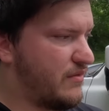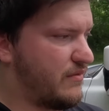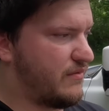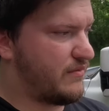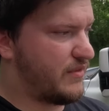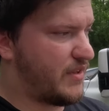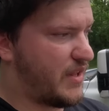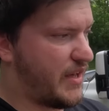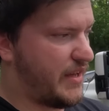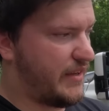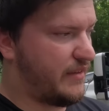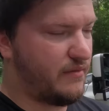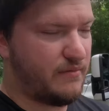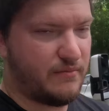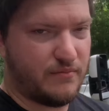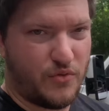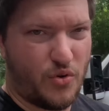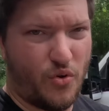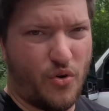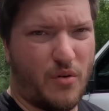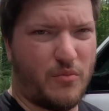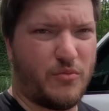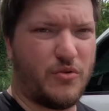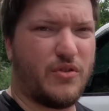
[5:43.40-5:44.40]
like
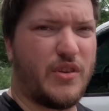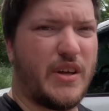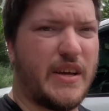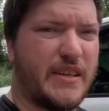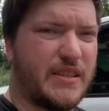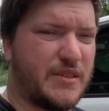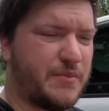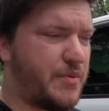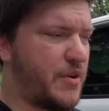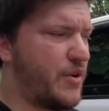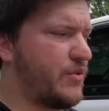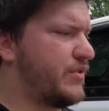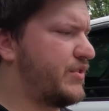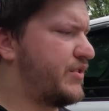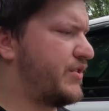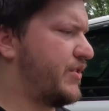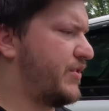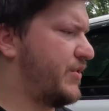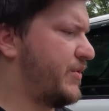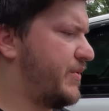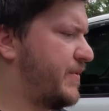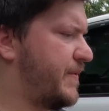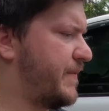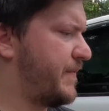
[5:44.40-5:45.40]
normal, like it's supposed
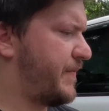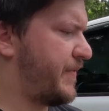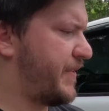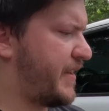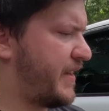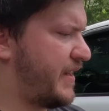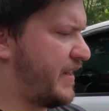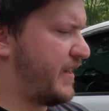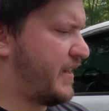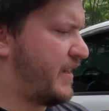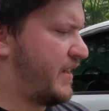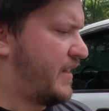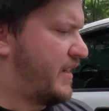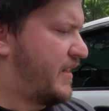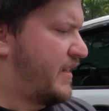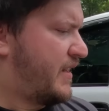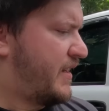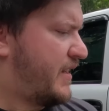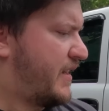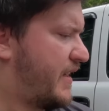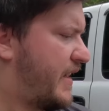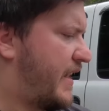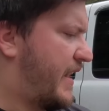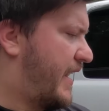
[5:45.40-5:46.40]
to,
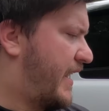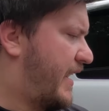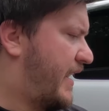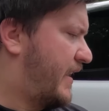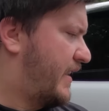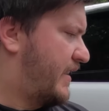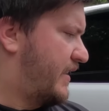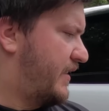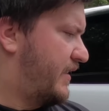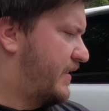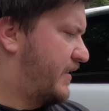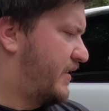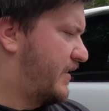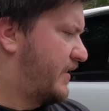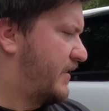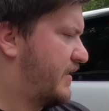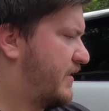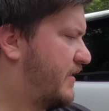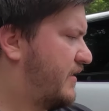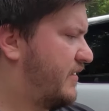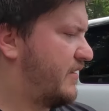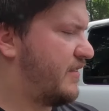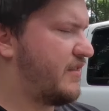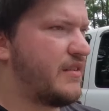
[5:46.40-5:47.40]
and
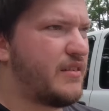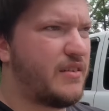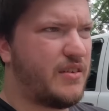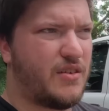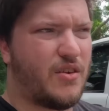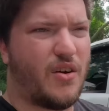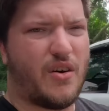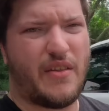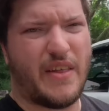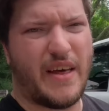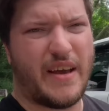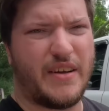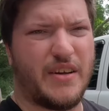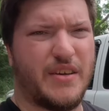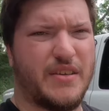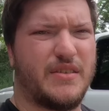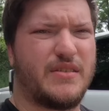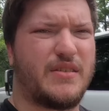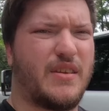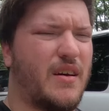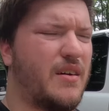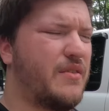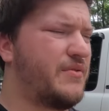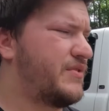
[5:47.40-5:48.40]
you know, all that good
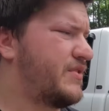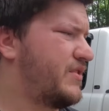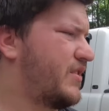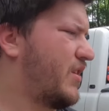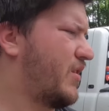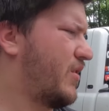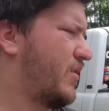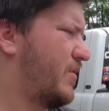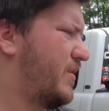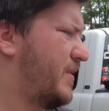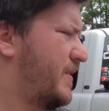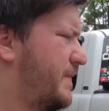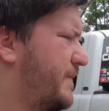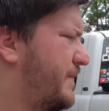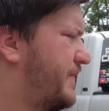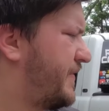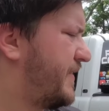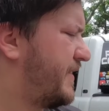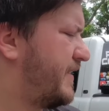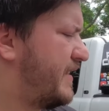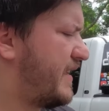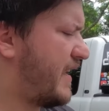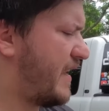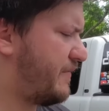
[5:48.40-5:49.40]
stuff. So
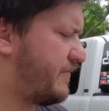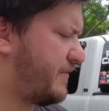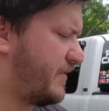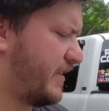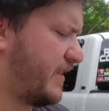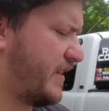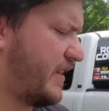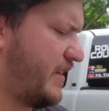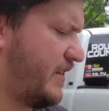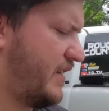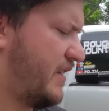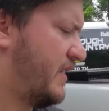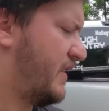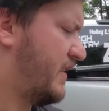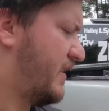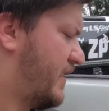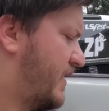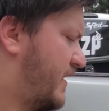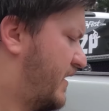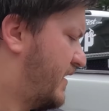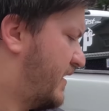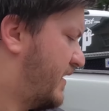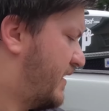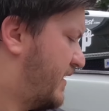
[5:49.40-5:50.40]
definitely
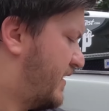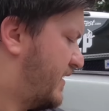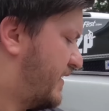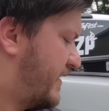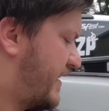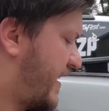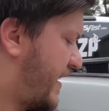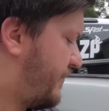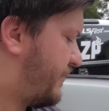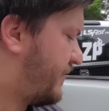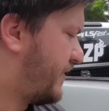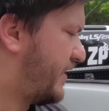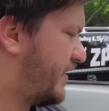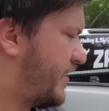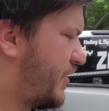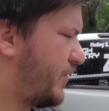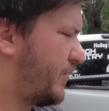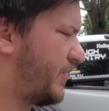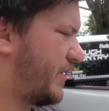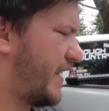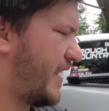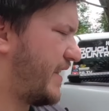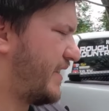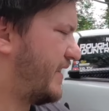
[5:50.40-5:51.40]

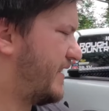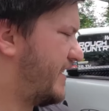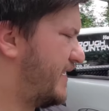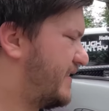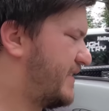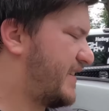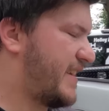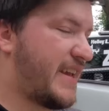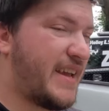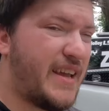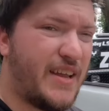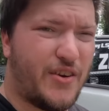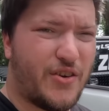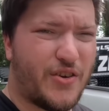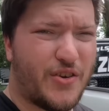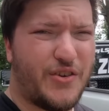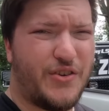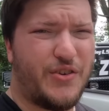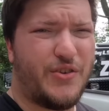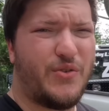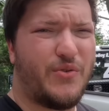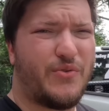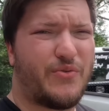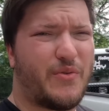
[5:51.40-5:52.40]
don't let this hinder
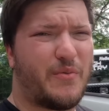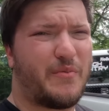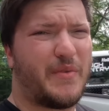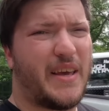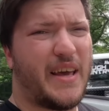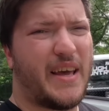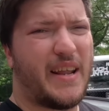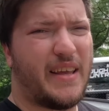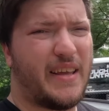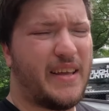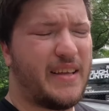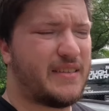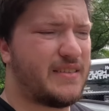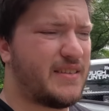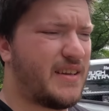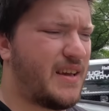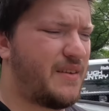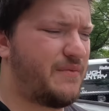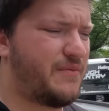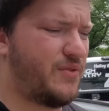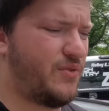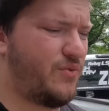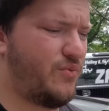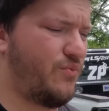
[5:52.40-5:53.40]
you from getting it. Say
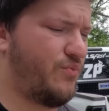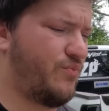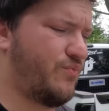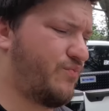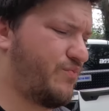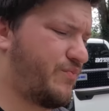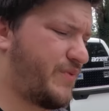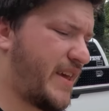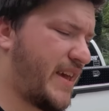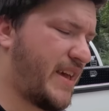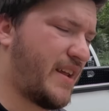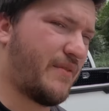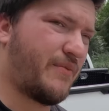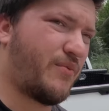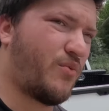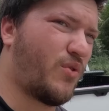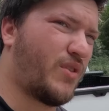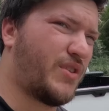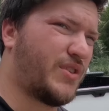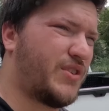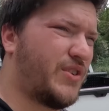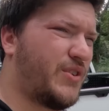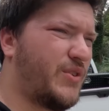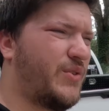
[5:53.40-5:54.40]
if you can't
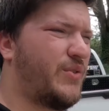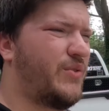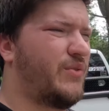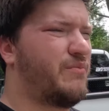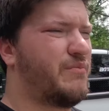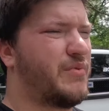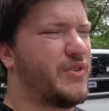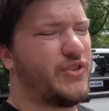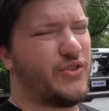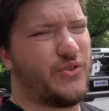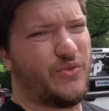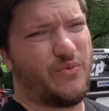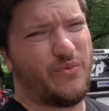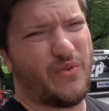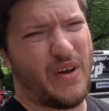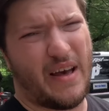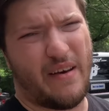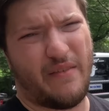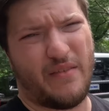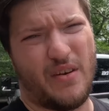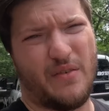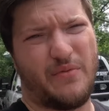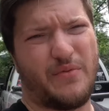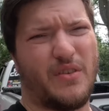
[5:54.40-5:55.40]
afford a tune but you
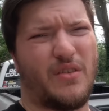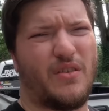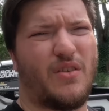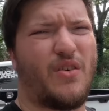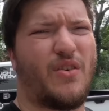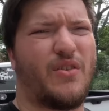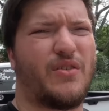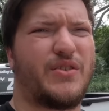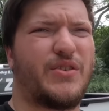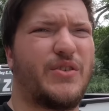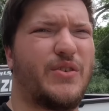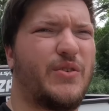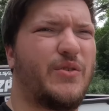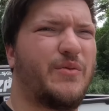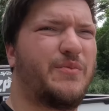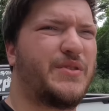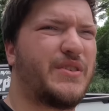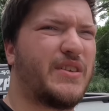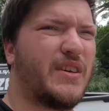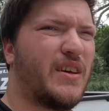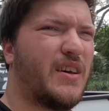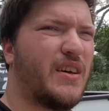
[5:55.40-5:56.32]
have enough for the long tubes,